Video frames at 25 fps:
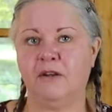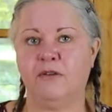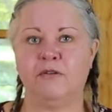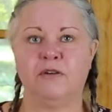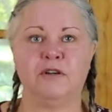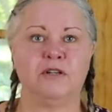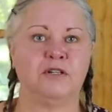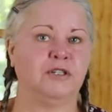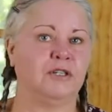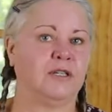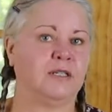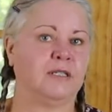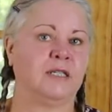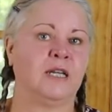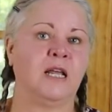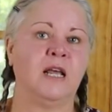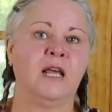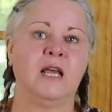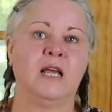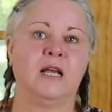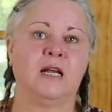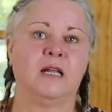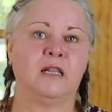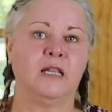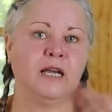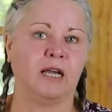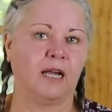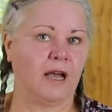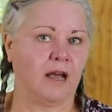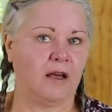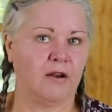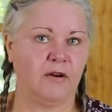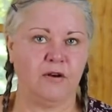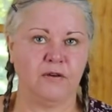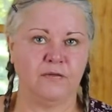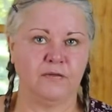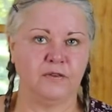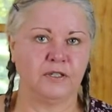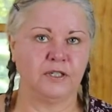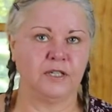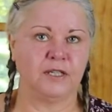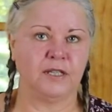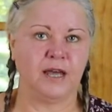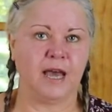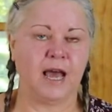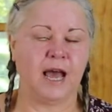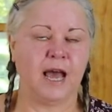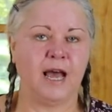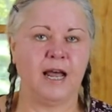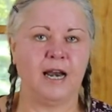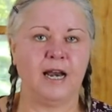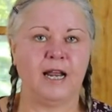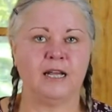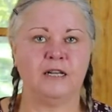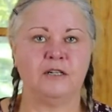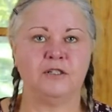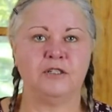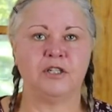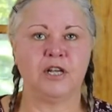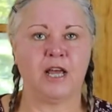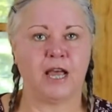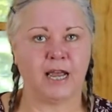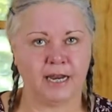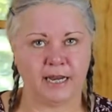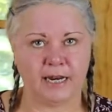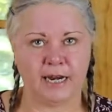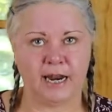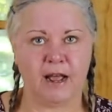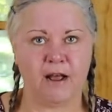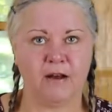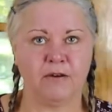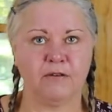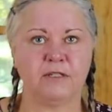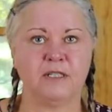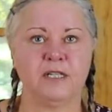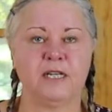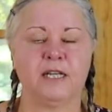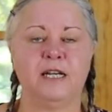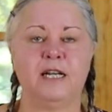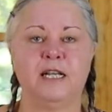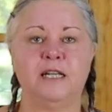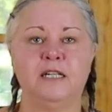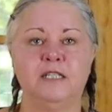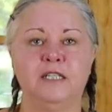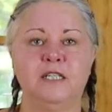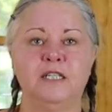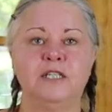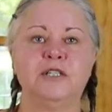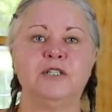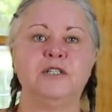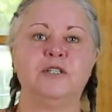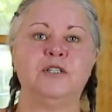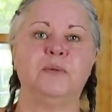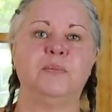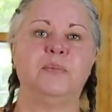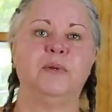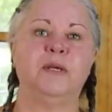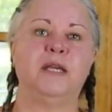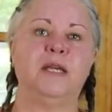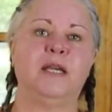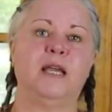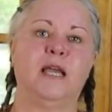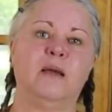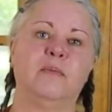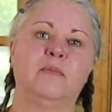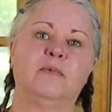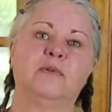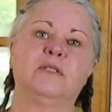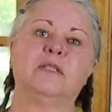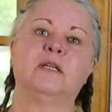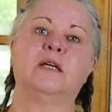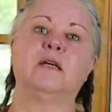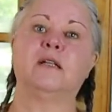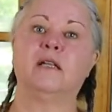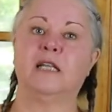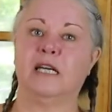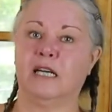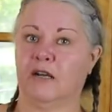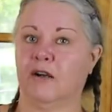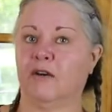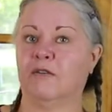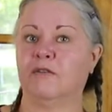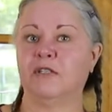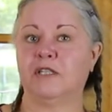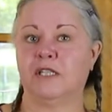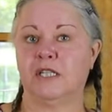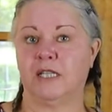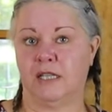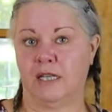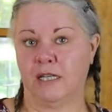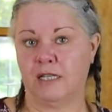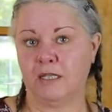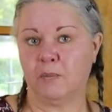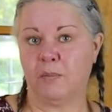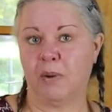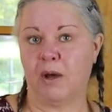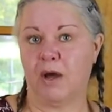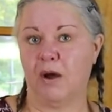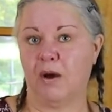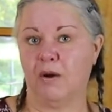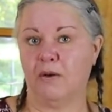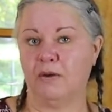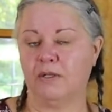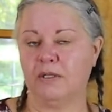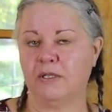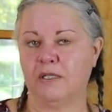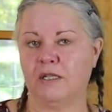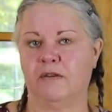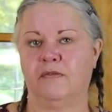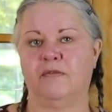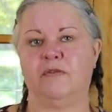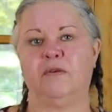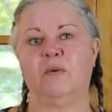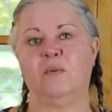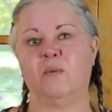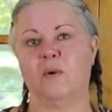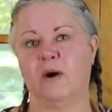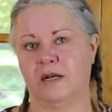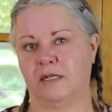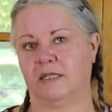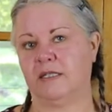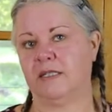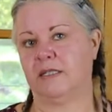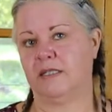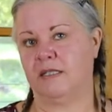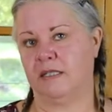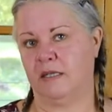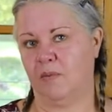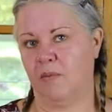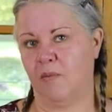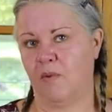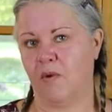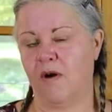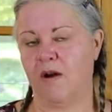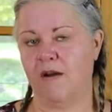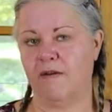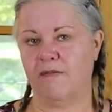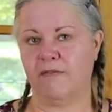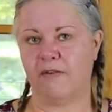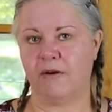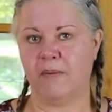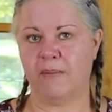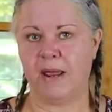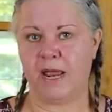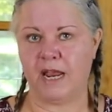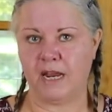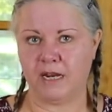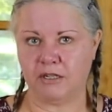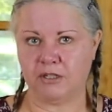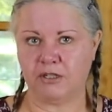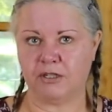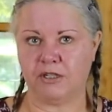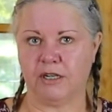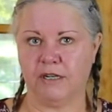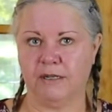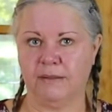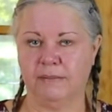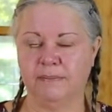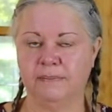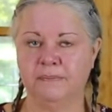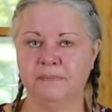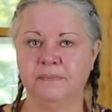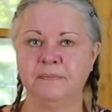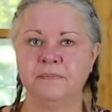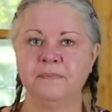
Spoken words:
You can just click on over to that and check it out, in addition to being able to click over to this post if you want to see more information.